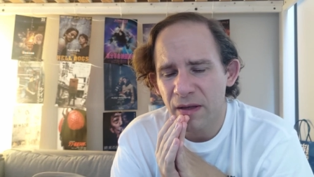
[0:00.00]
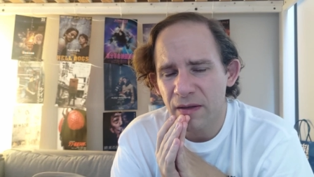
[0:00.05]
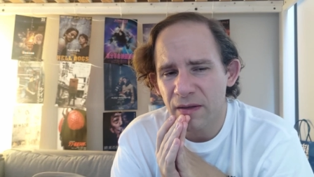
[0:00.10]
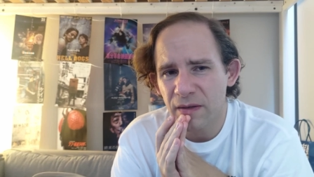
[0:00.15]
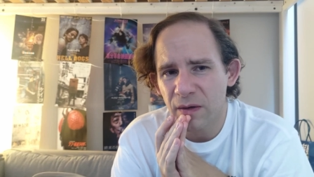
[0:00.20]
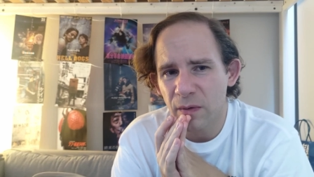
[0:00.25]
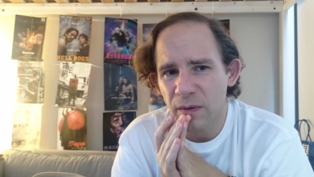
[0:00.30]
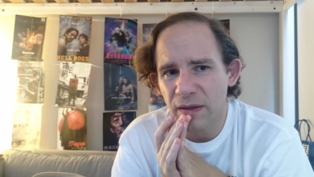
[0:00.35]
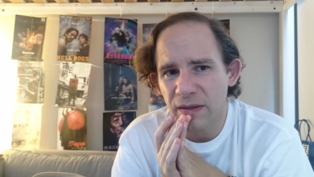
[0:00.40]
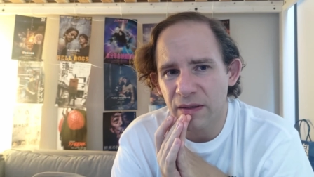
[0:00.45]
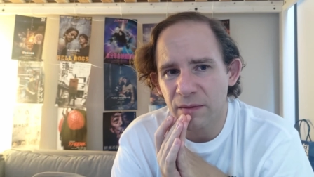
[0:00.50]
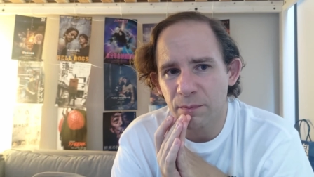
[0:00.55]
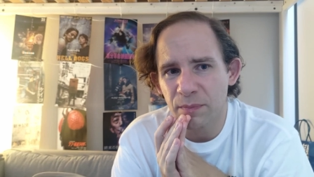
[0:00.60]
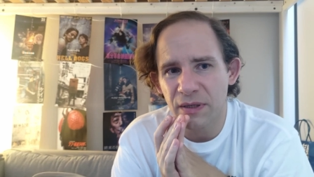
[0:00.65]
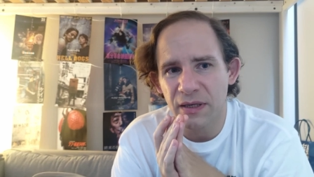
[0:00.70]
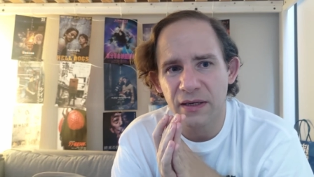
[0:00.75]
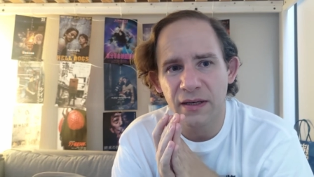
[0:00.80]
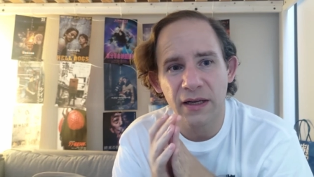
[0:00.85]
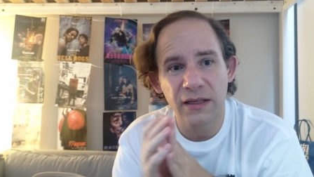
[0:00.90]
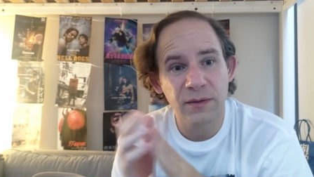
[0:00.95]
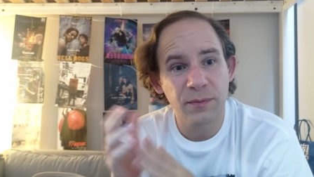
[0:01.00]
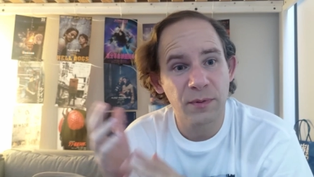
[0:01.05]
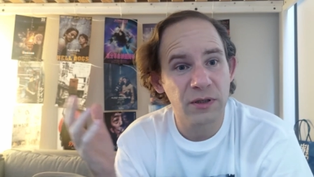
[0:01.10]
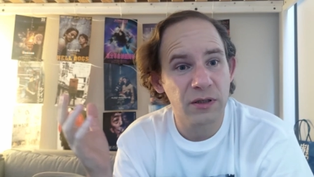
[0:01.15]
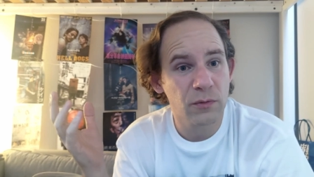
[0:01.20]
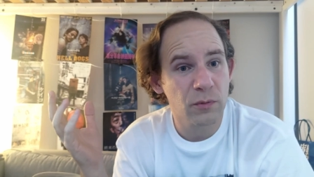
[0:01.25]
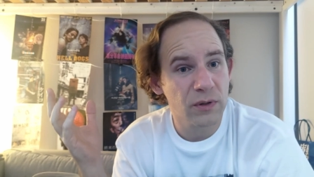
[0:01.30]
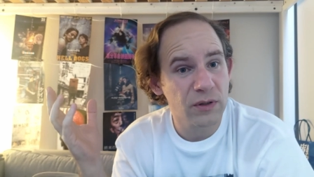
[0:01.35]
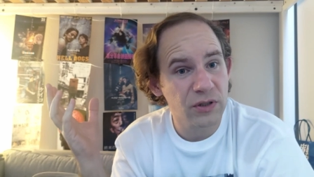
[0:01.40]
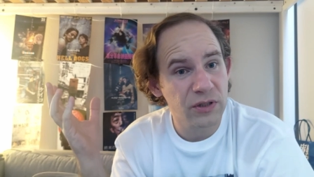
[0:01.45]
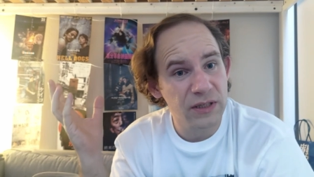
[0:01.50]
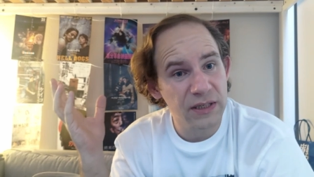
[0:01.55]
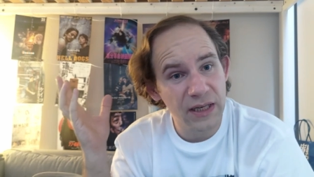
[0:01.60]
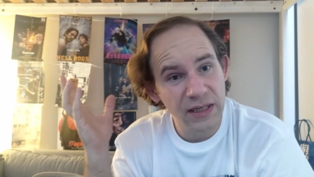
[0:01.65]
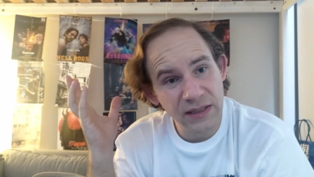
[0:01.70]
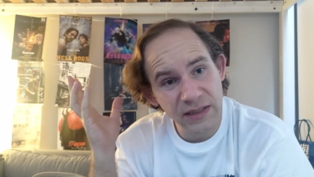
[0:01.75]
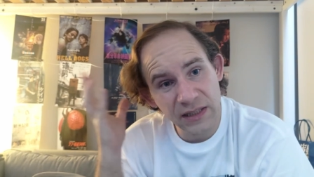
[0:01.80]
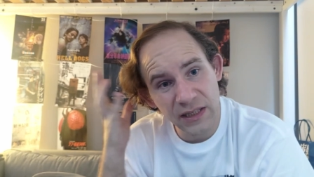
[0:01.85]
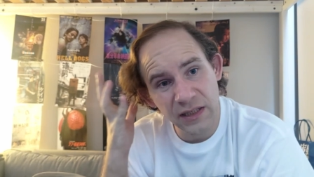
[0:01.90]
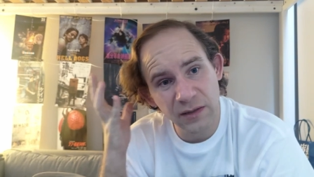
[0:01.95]
So in the beginning, especially when she
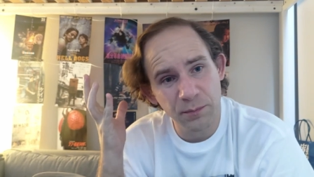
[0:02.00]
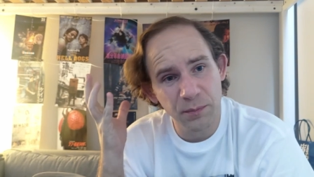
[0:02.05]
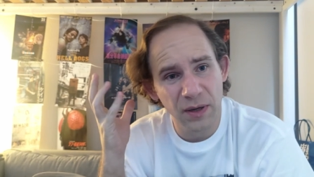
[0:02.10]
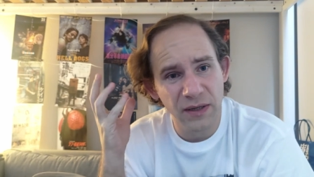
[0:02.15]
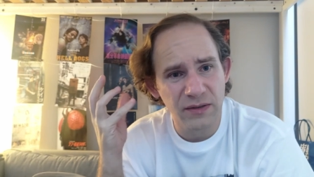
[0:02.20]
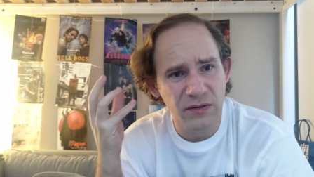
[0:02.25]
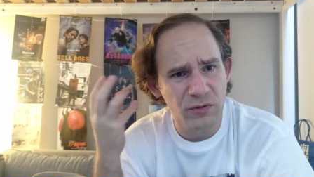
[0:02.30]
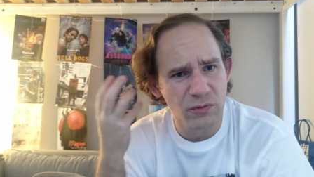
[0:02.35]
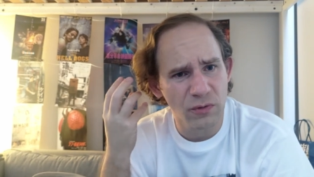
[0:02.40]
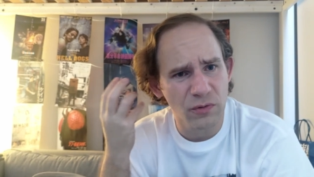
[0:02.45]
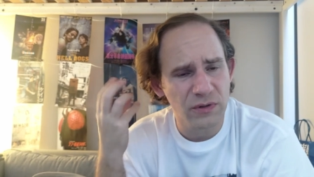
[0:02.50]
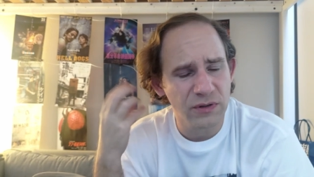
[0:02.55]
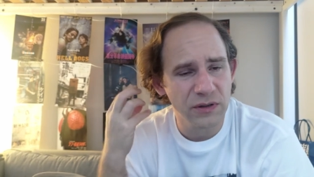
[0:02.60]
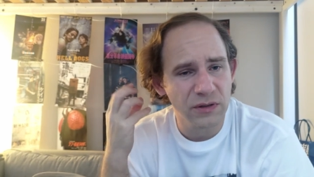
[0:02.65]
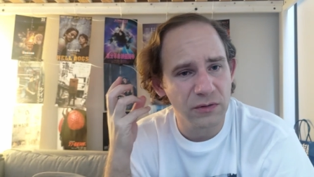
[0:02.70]
gets hit by the drone,